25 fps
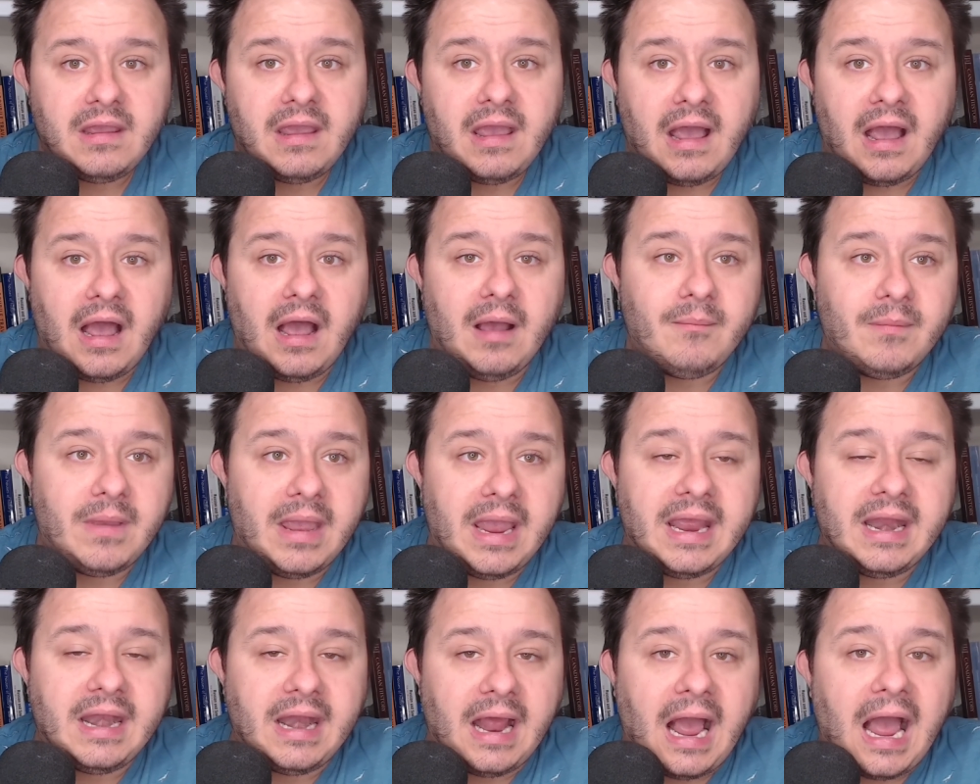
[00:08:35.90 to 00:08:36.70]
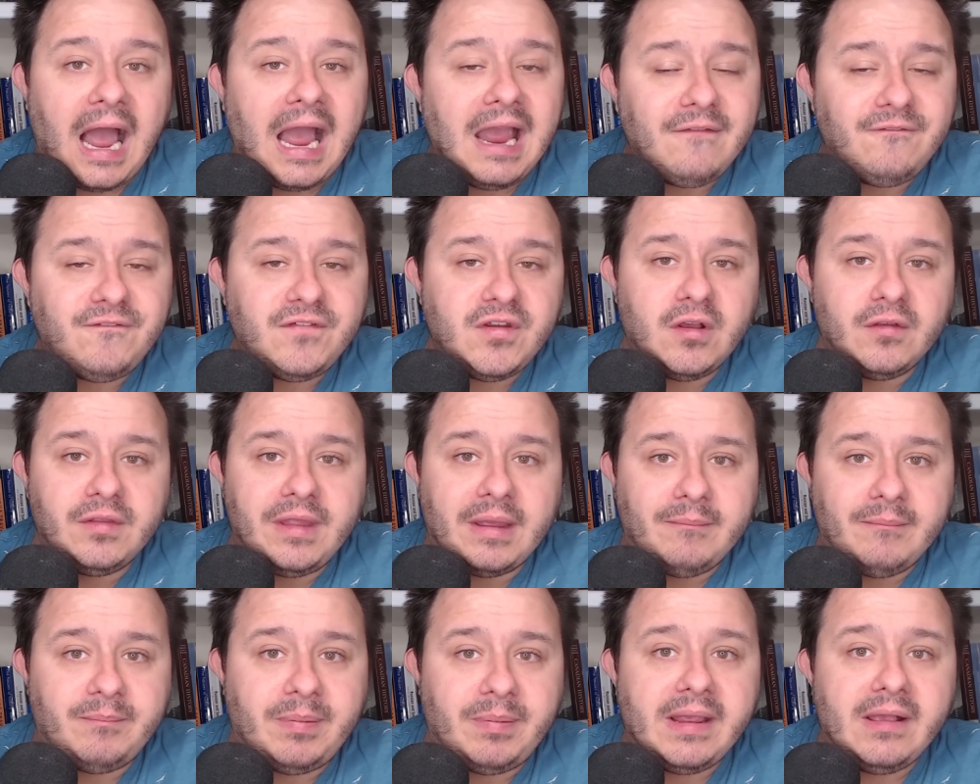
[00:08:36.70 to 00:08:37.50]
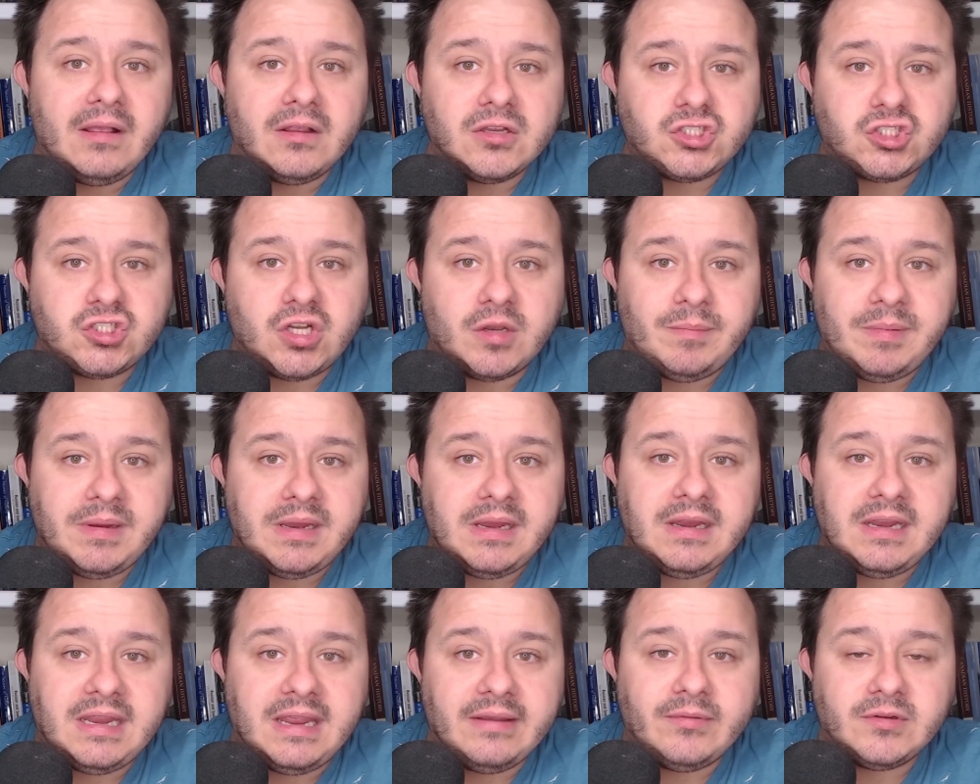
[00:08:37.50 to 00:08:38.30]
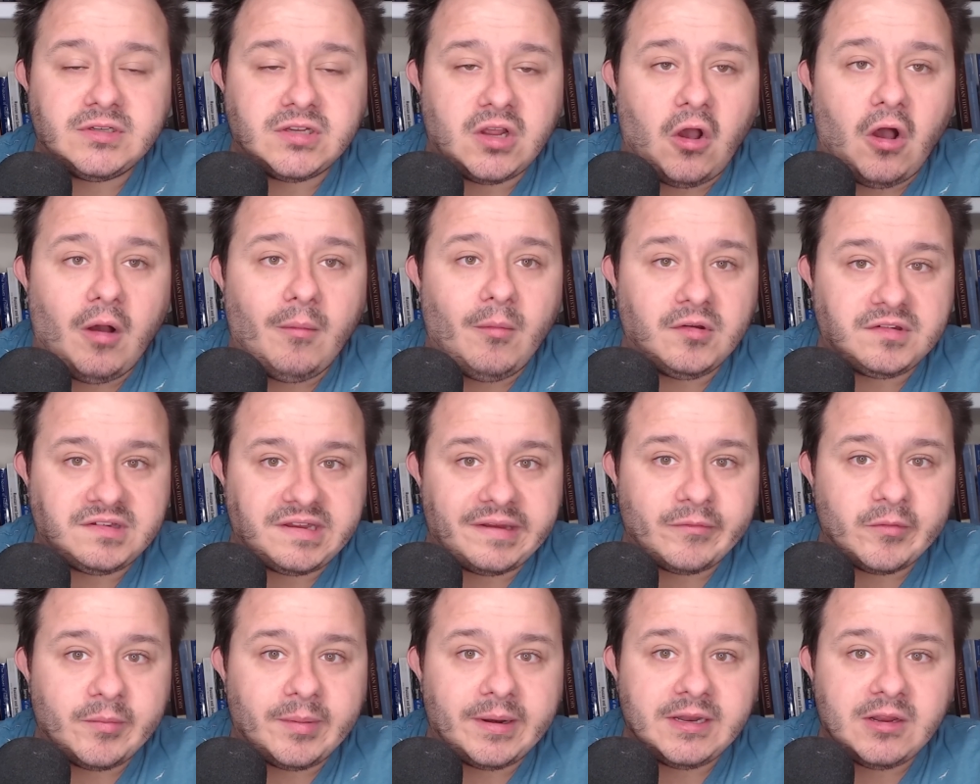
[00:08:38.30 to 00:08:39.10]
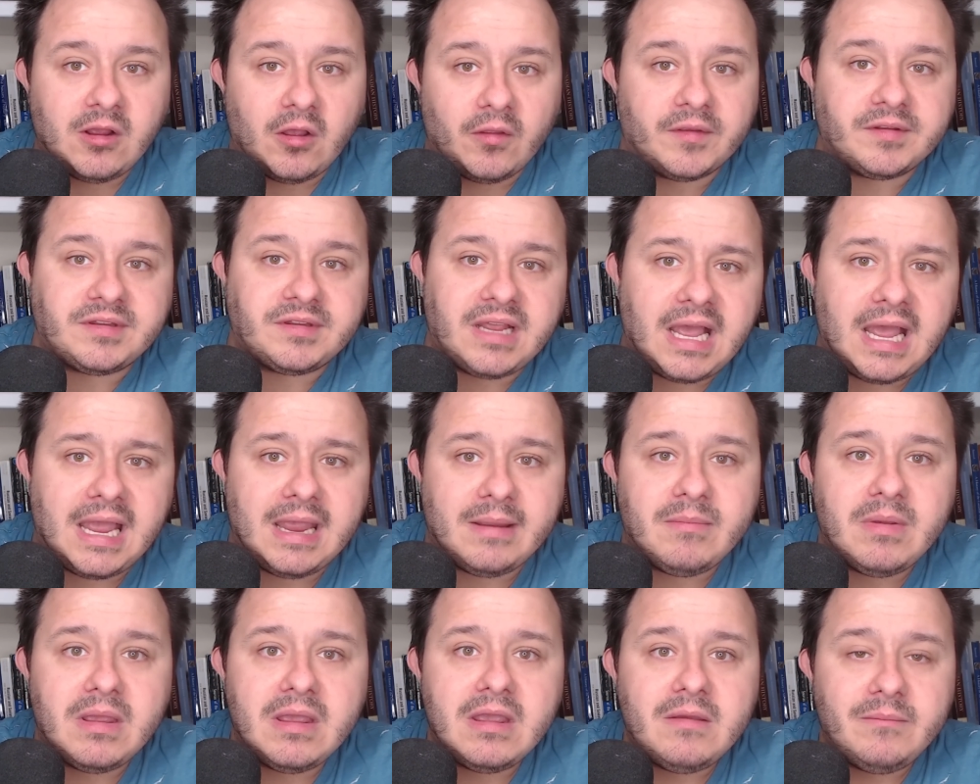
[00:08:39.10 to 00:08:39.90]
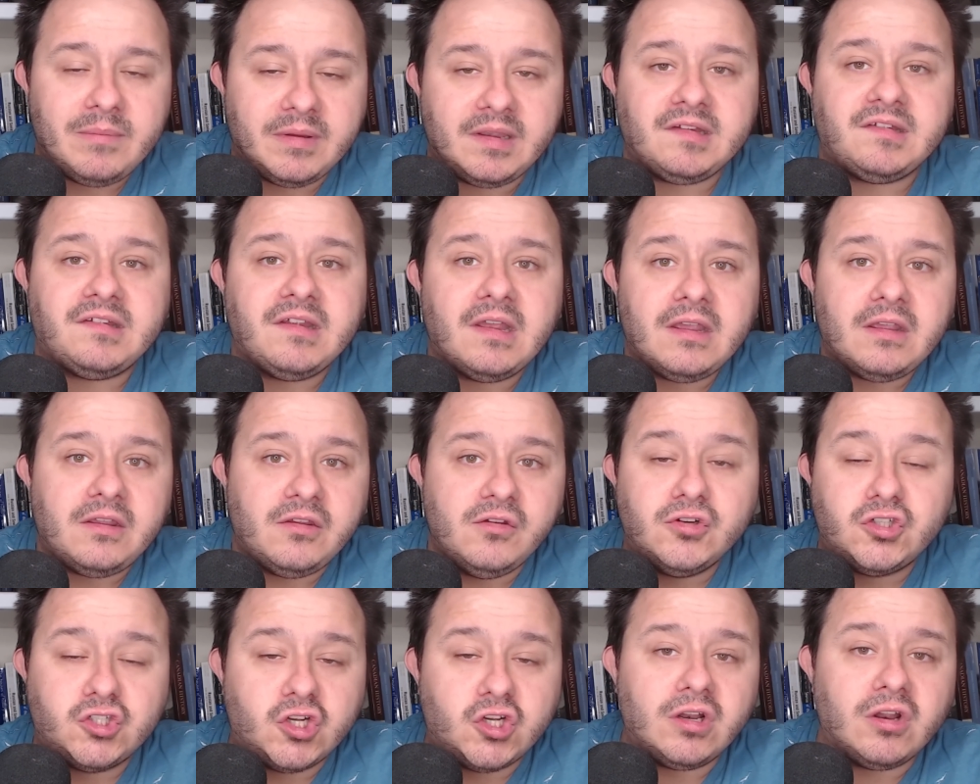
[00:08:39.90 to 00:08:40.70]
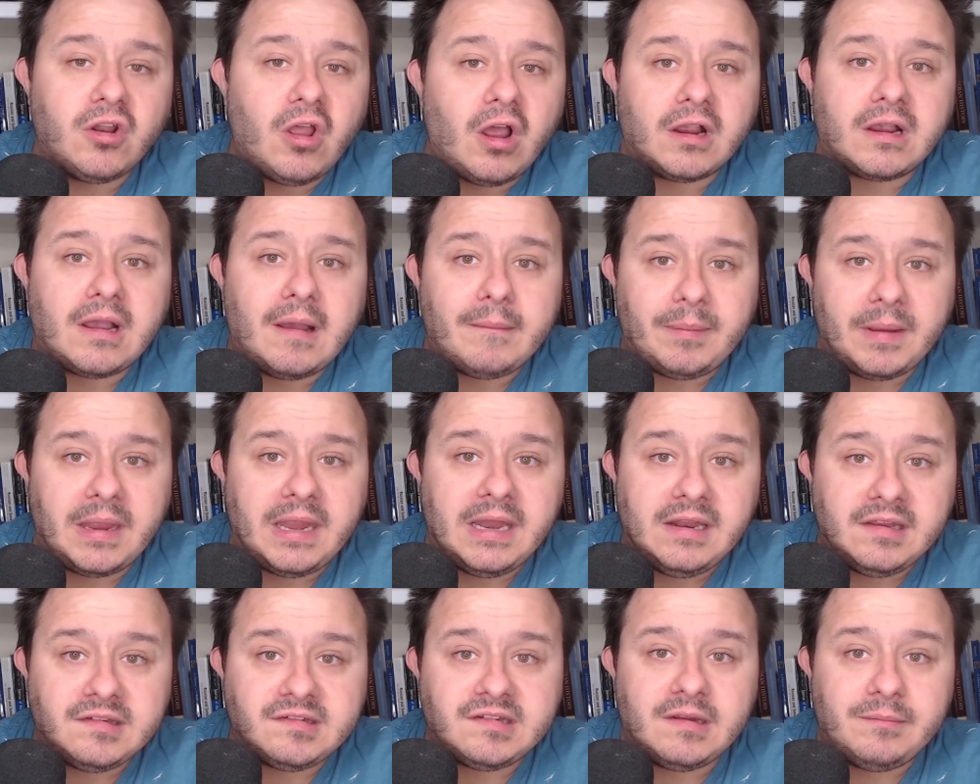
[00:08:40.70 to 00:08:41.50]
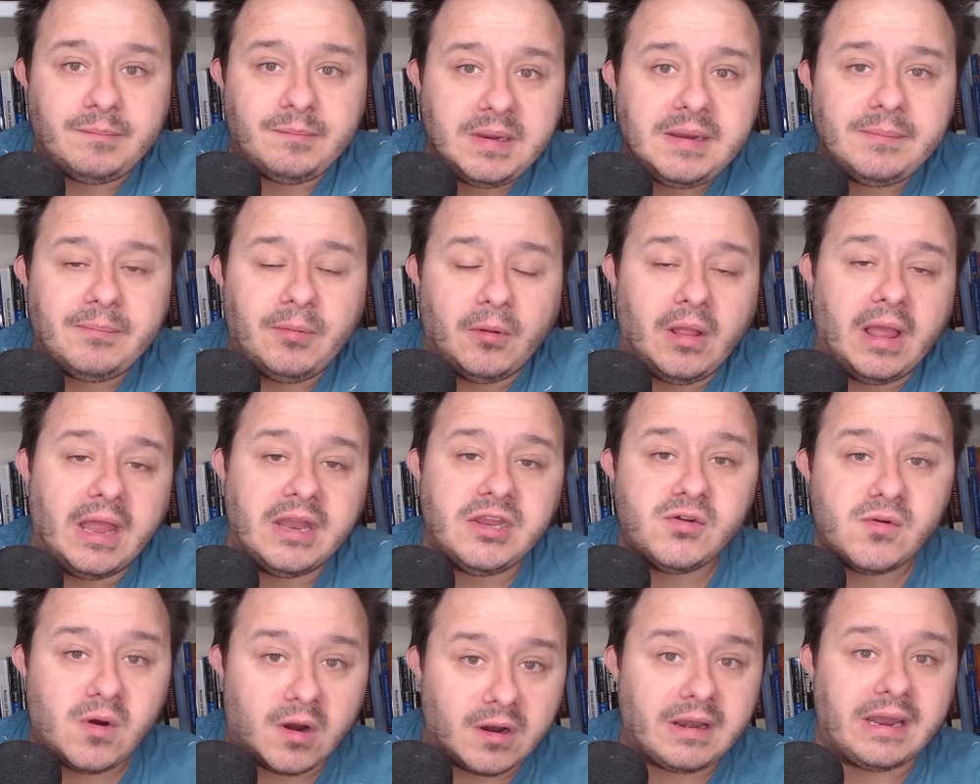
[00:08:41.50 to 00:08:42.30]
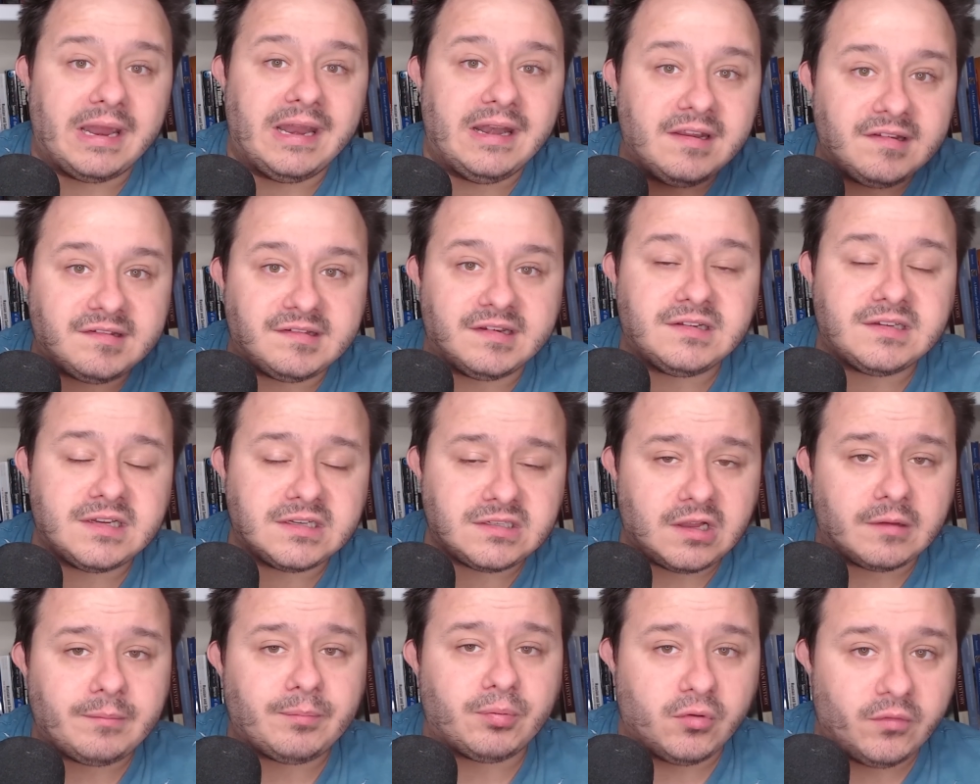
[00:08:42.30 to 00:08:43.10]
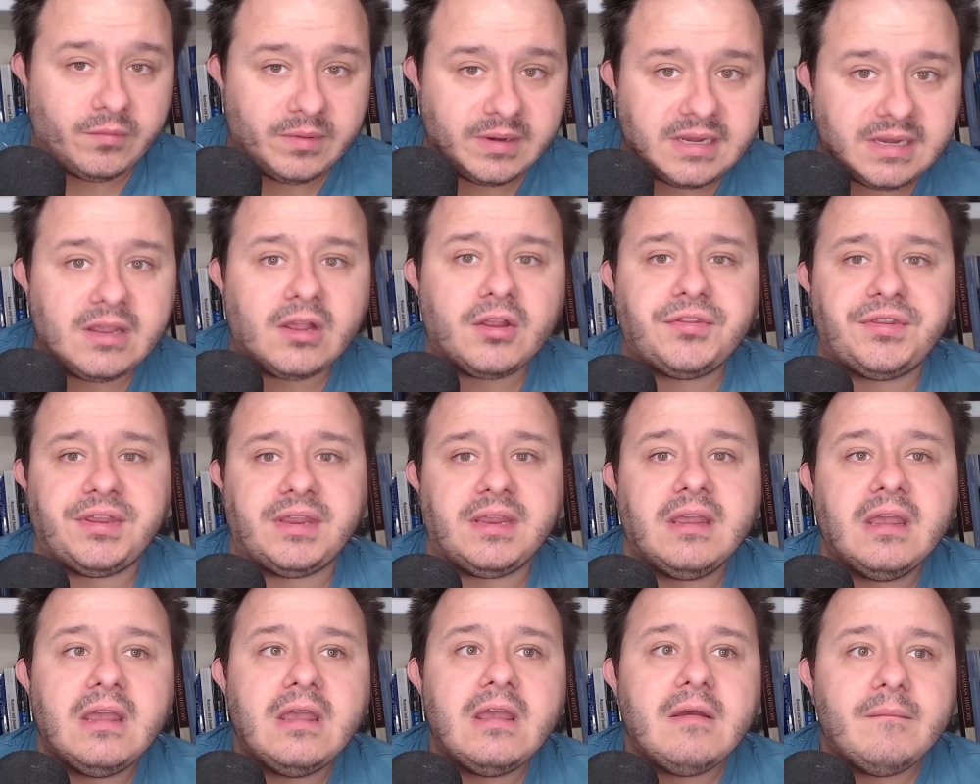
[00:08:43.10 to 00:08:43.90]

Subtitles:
And I feel that bail should be given to almost everybody all the time, because you shouldn't lock up innocent people, and you are innocent until proven guilty.